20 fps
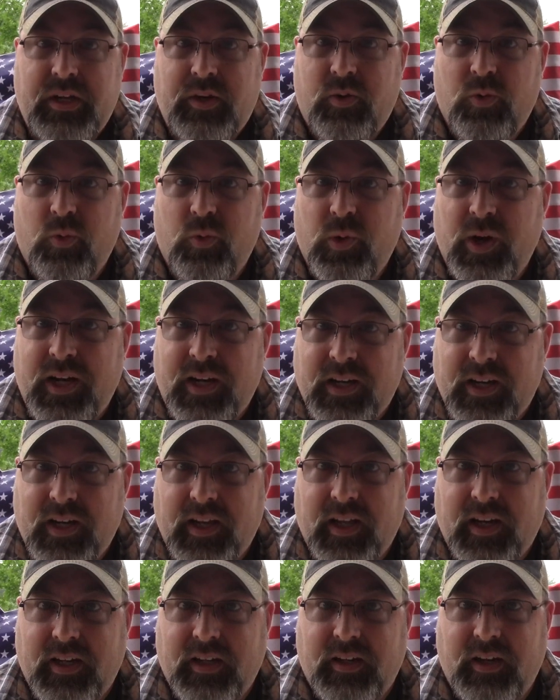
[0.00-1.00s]
written
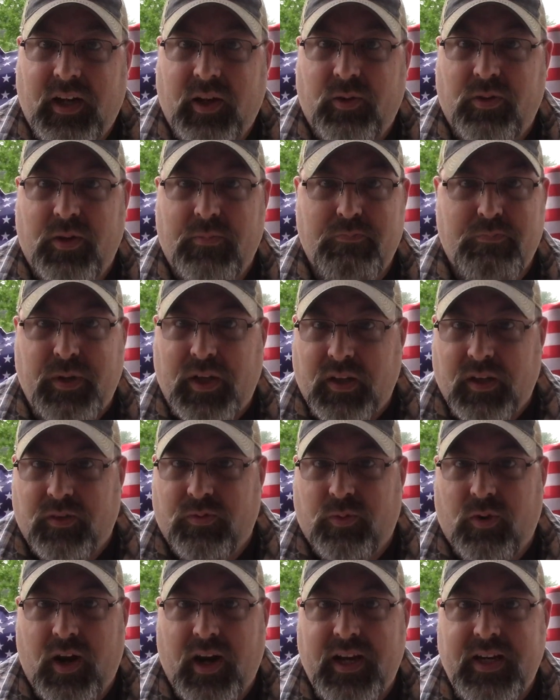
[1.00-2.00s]
in, the Bill
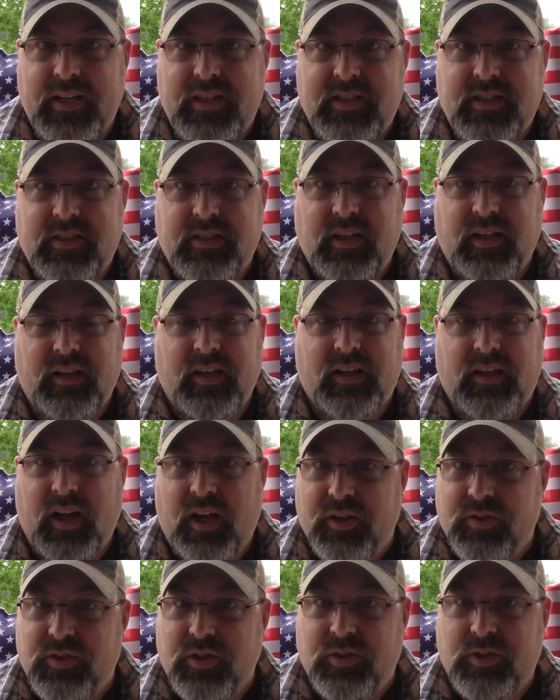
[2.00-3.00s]
of Rights and the
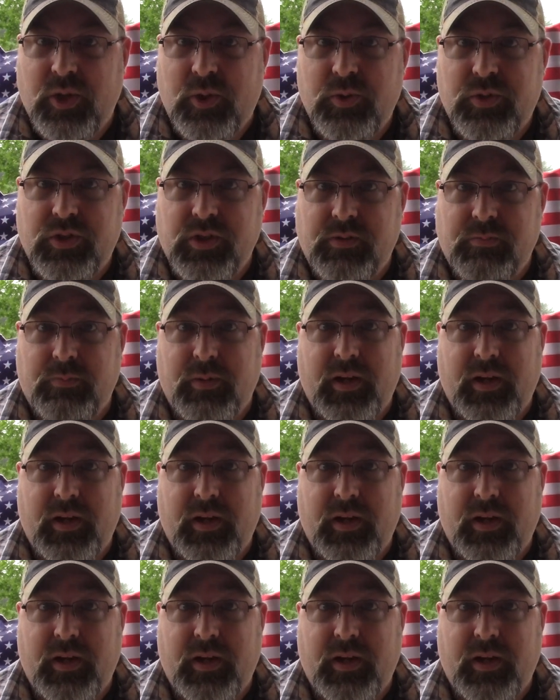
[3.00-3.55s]
Constitution,